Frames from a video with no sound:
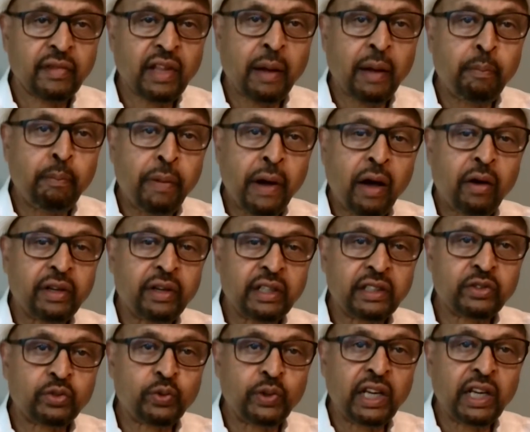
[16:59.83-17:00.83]
about
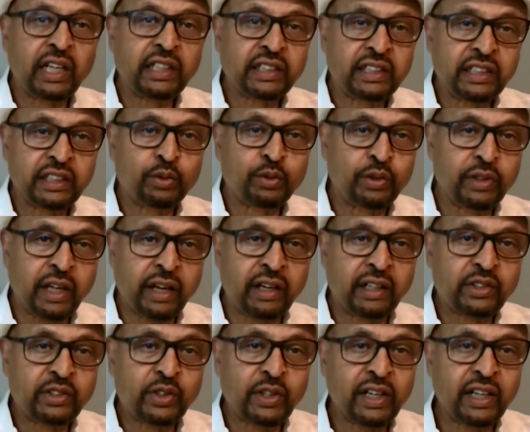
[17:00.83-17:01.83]
its relations with
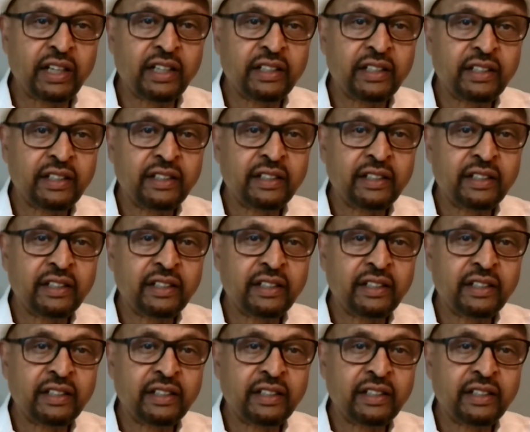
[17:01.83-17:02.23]
Eritrea